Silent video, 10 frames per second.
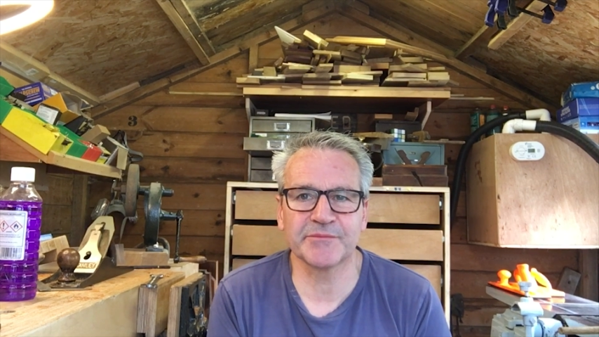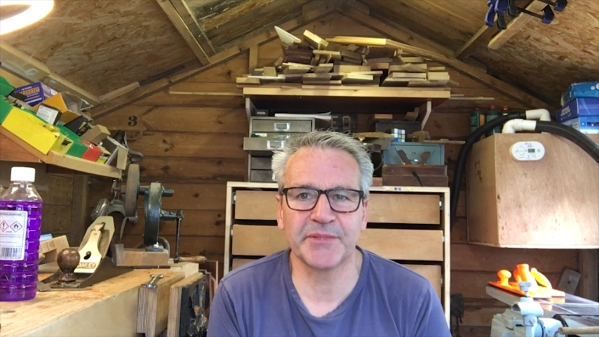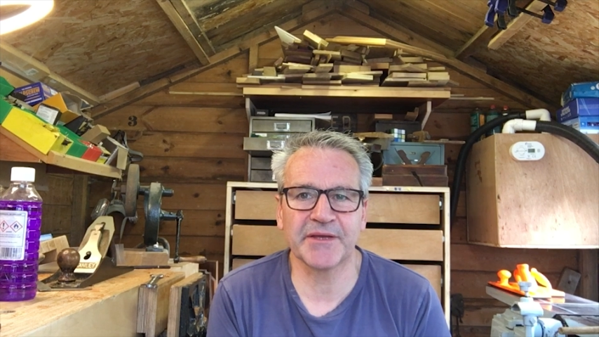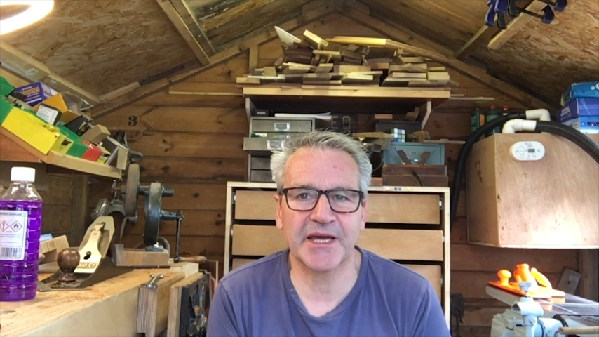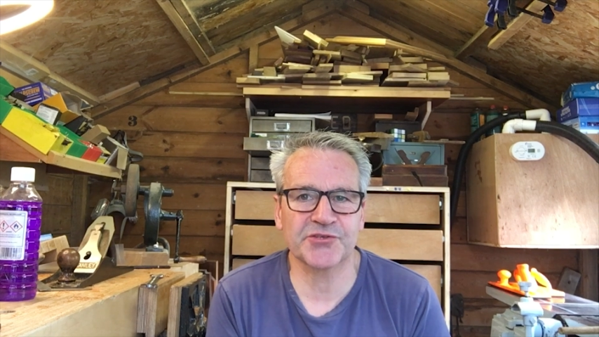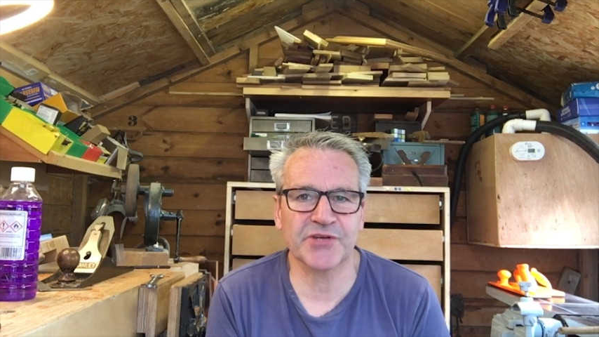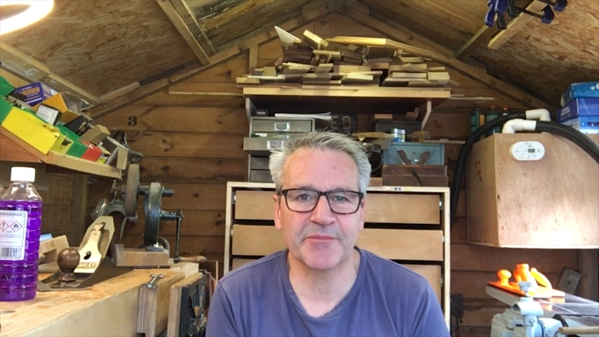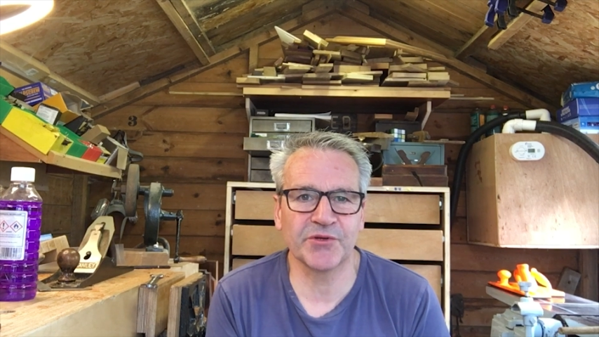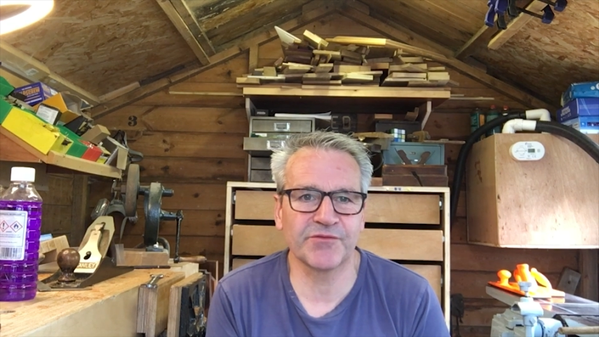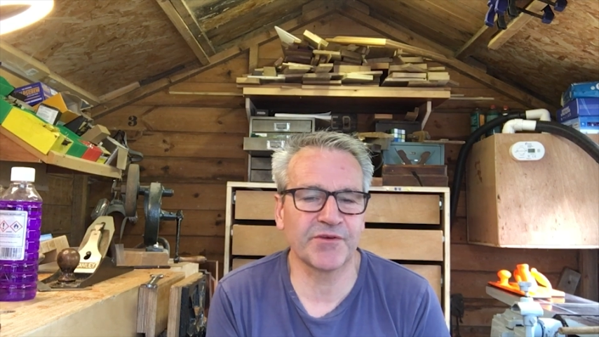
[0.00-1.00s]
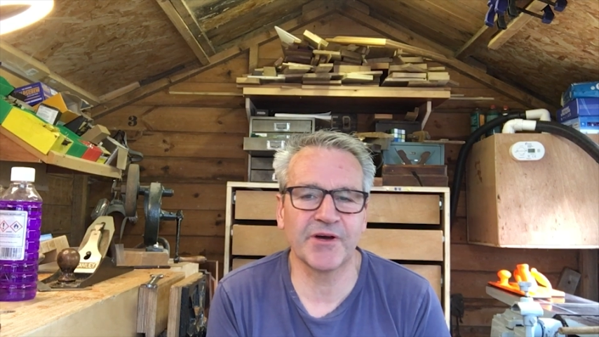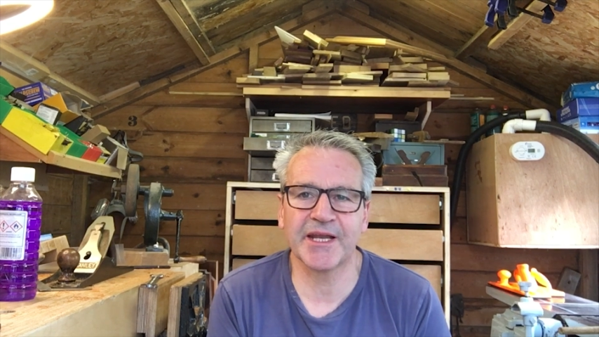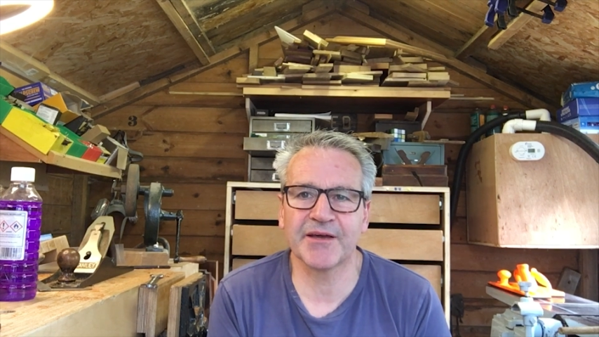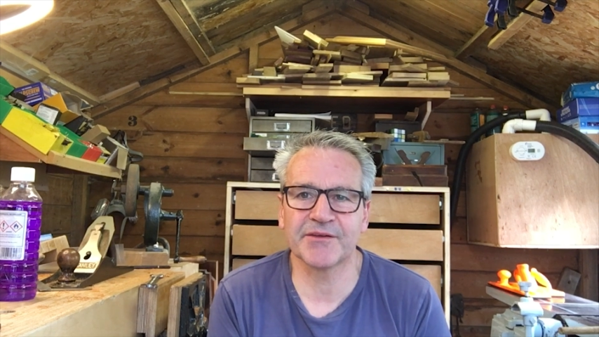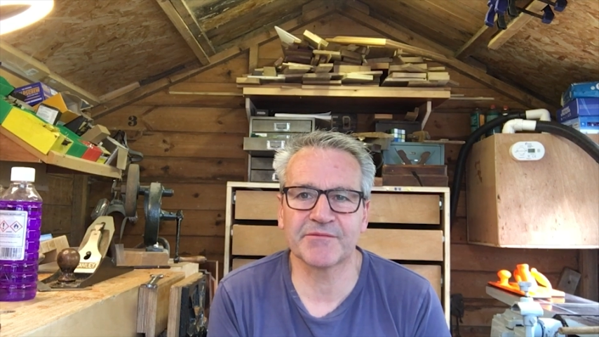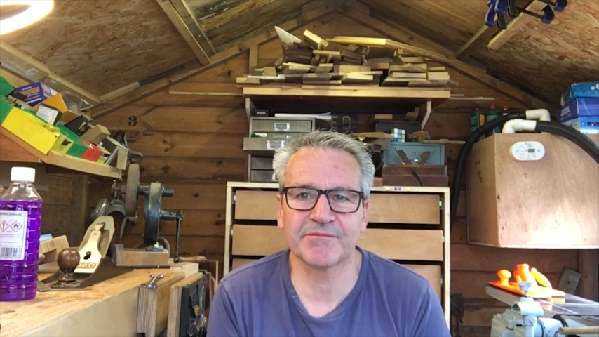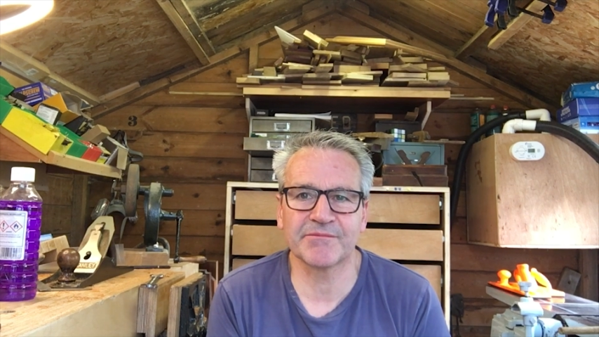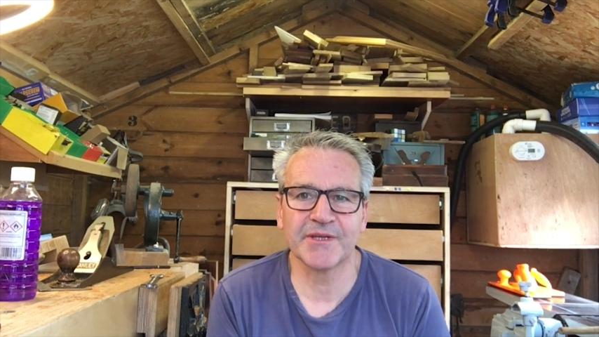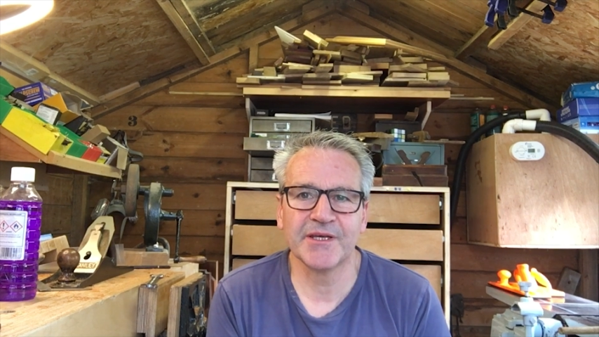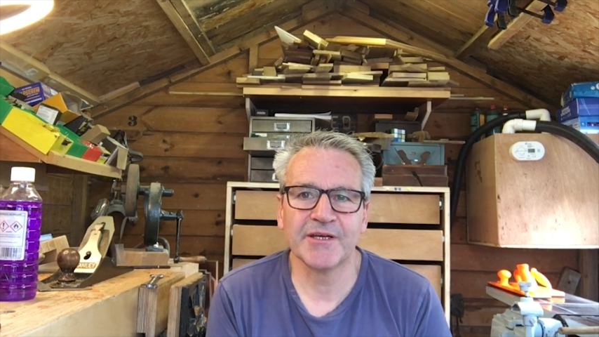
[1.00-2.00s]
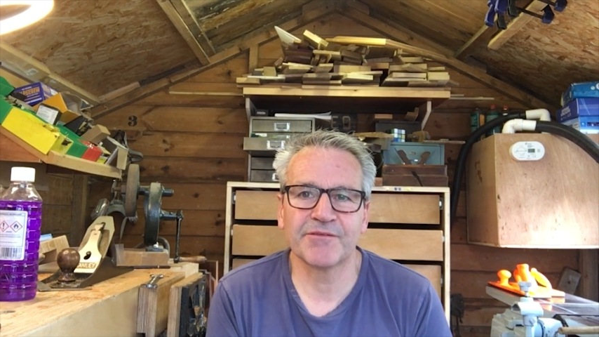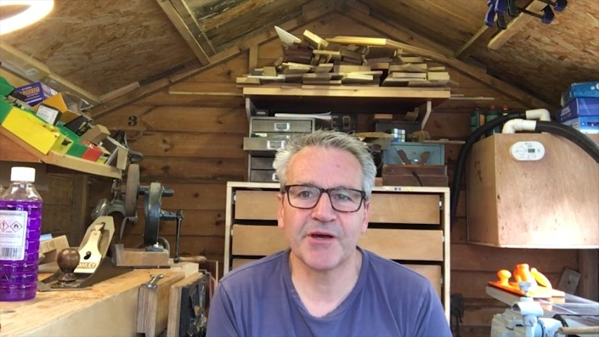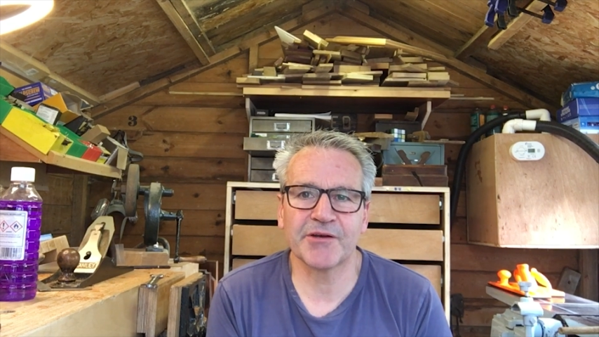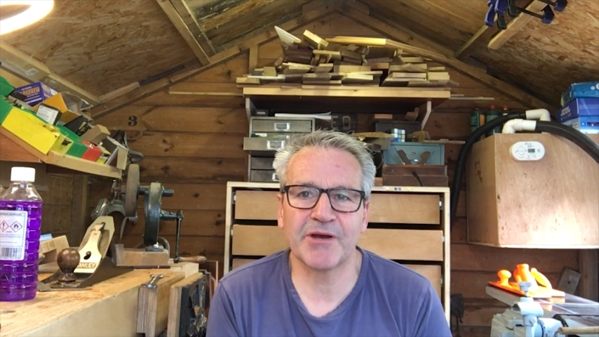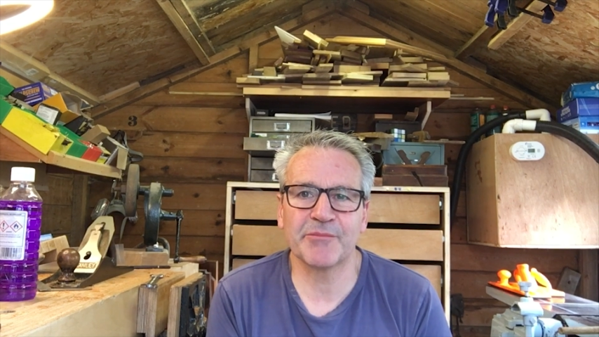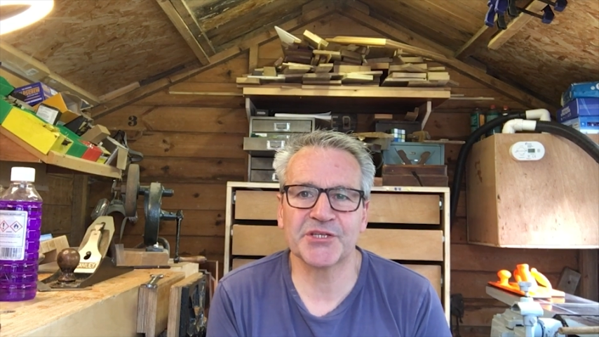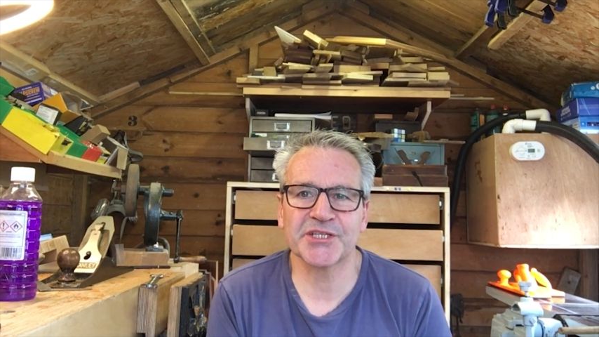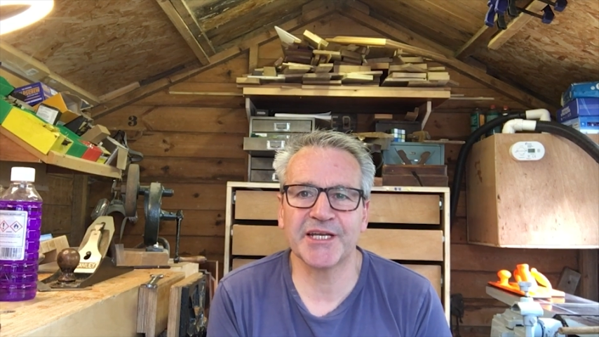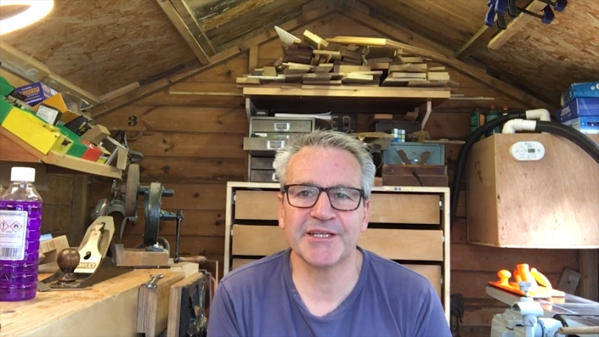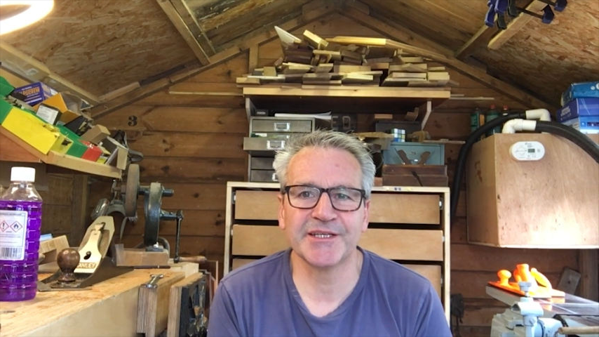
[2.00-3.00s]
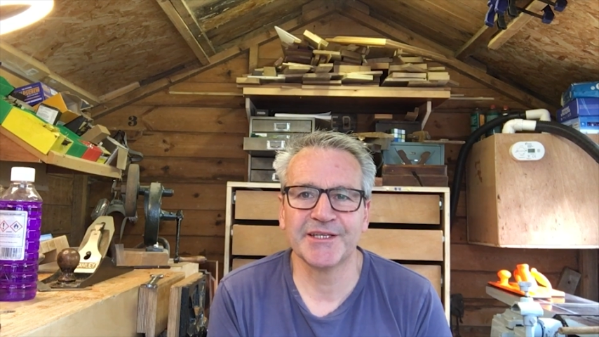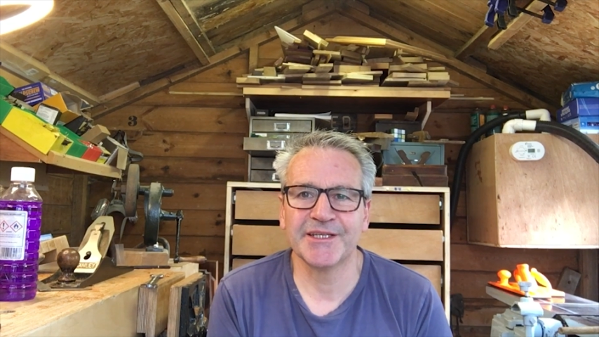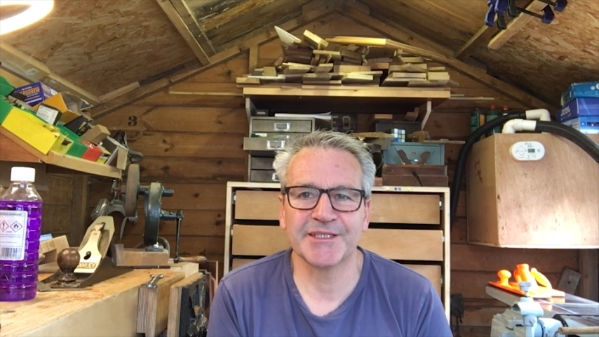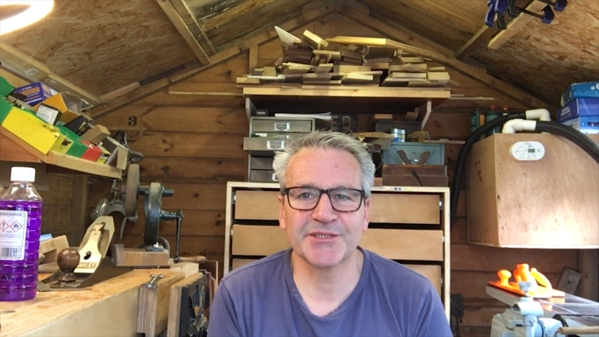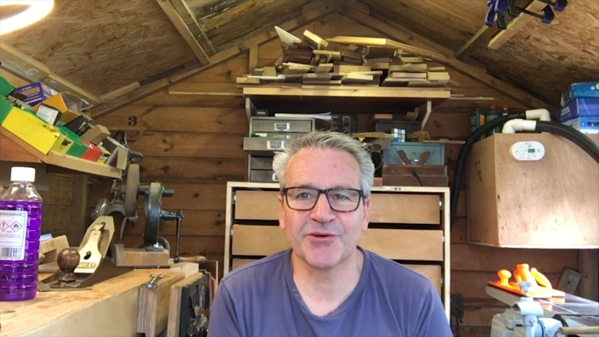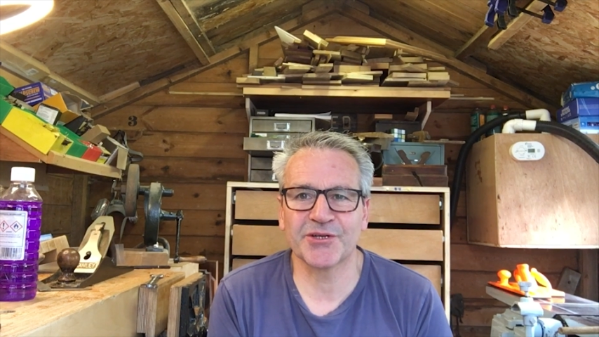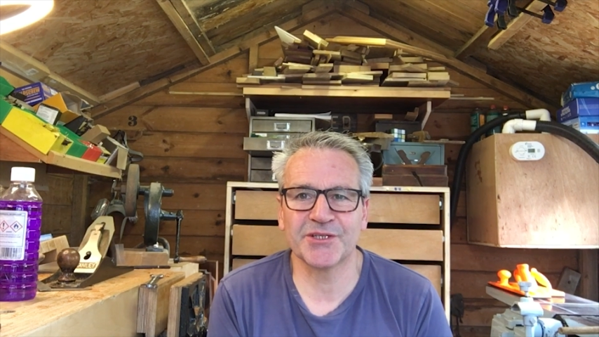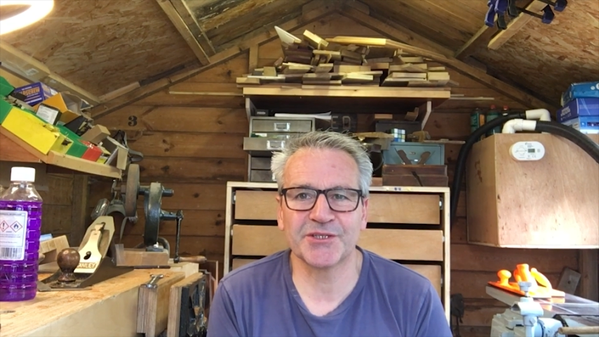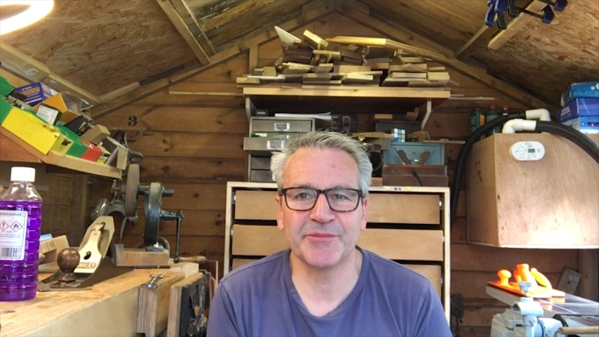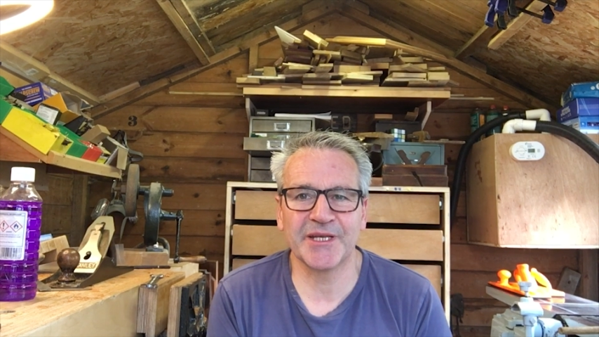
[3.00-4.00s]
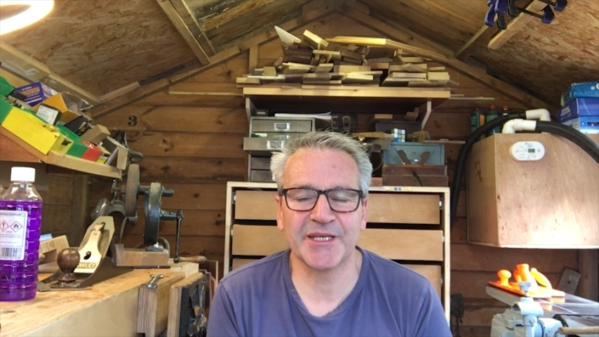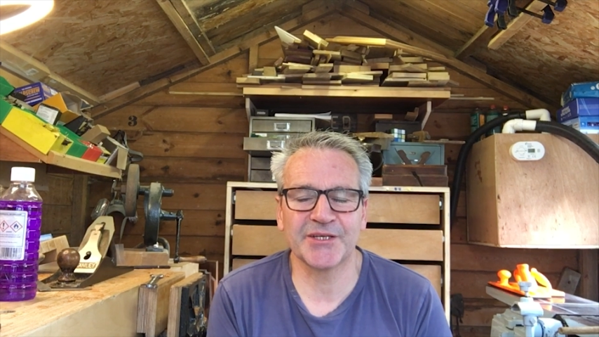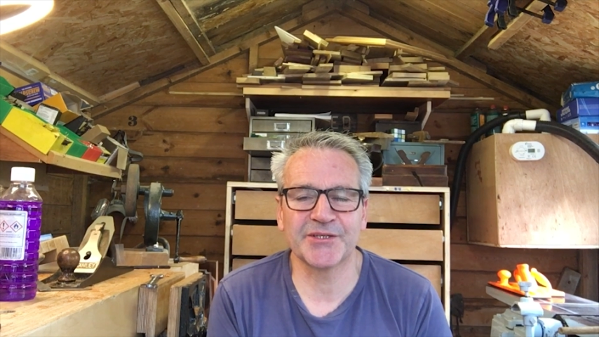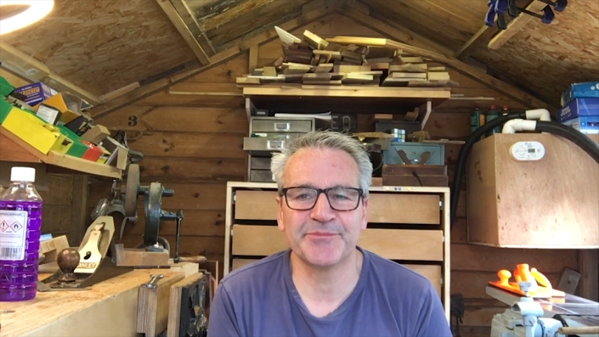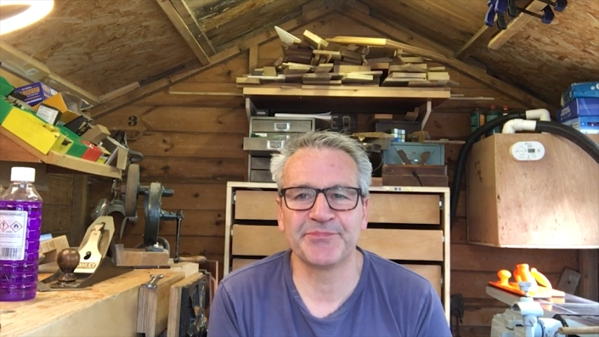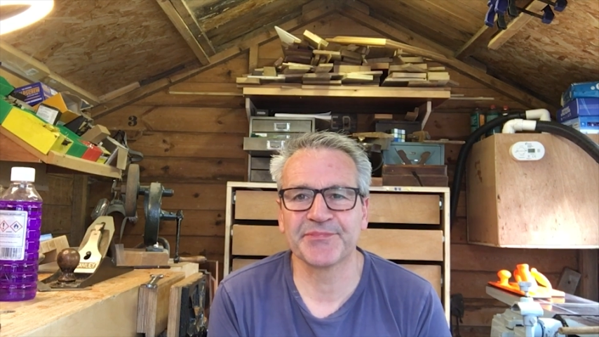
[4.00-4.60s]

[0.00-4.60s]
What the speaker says: A bit of that shrapnel flying around my shed is not going to do me any good.